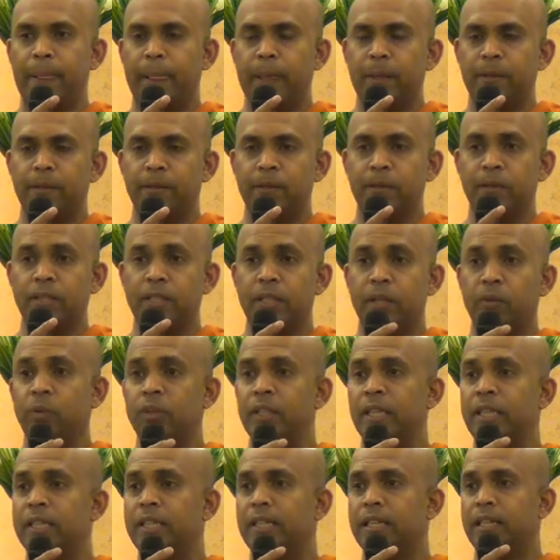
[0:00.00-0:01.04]
So it's a good
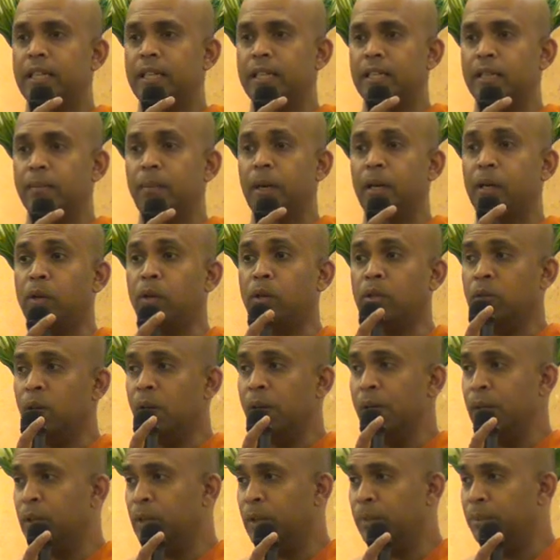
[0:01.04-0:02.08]
indicator, but not
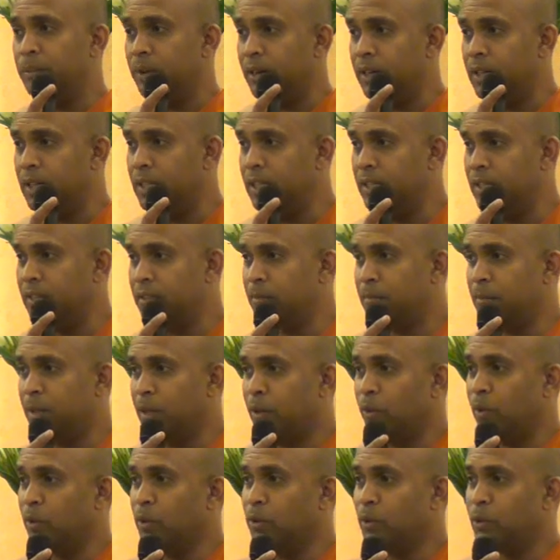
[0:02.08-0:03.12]
only to the body,
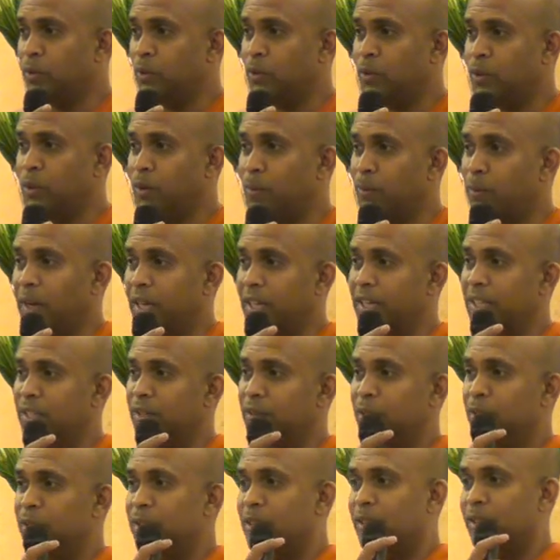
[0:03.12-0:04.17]
but also to our mind
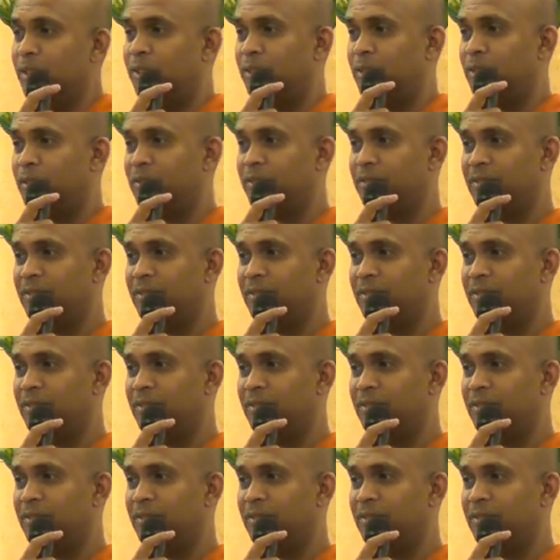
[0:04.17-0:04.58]
also.